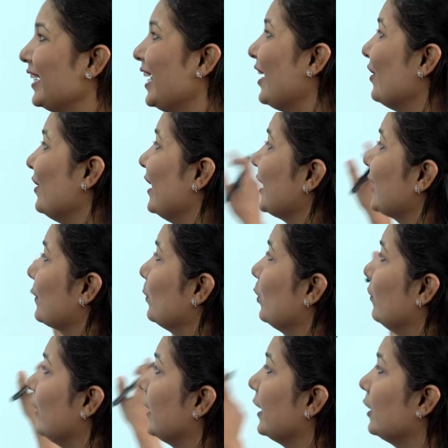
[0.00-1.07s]
now let's move
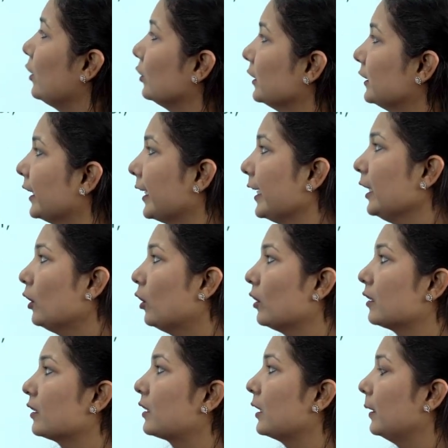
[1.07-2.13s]
ahead to the second
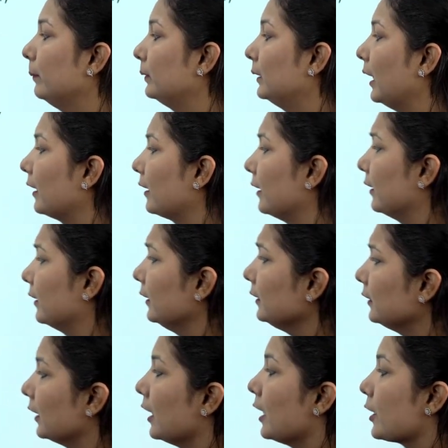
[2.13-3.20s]
concept, that
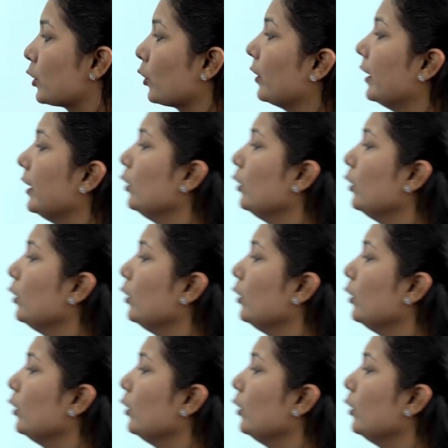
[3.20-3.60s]
is, so here